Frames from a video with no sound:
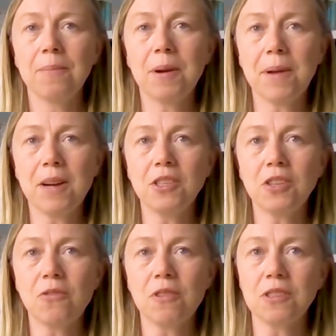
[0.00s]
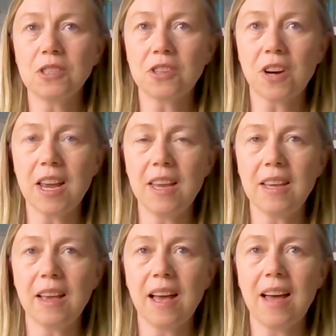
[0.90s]
prepared to go on strike
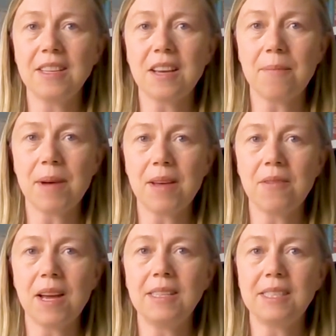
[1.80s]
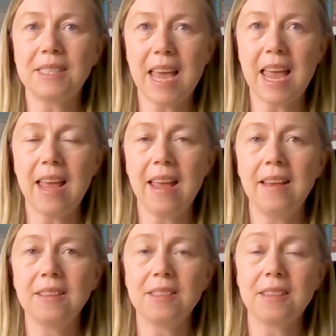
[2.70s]
and come out and say
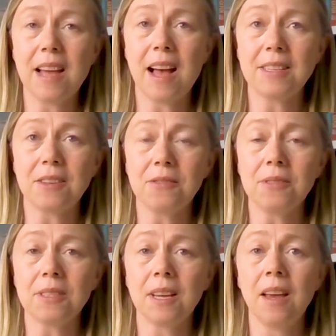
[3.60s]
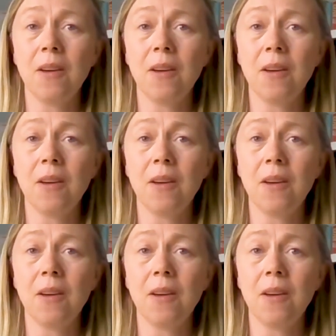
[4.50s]
to the adults,